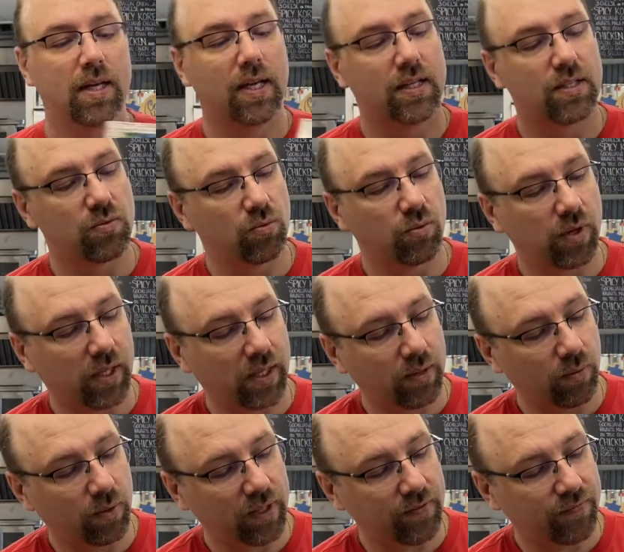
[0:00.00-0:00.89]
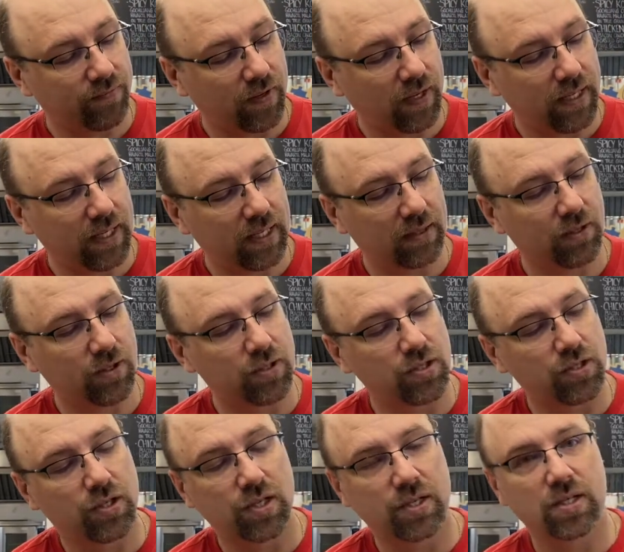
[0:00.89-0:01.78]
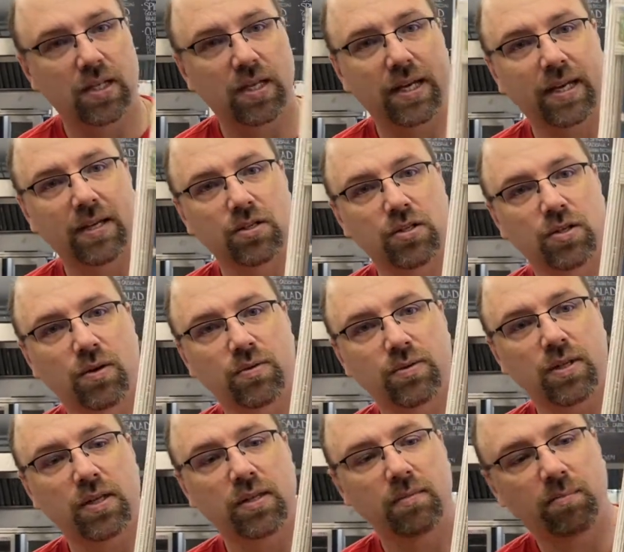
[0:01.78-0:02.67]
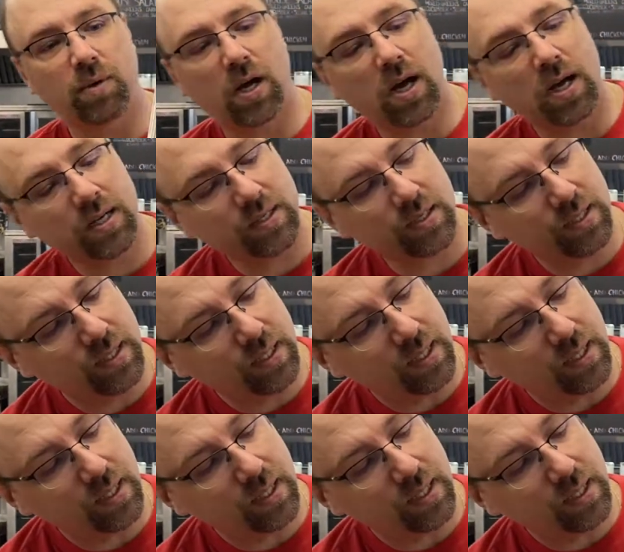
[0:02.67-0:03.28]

It's really, really fun. It looks just like it shows on the box.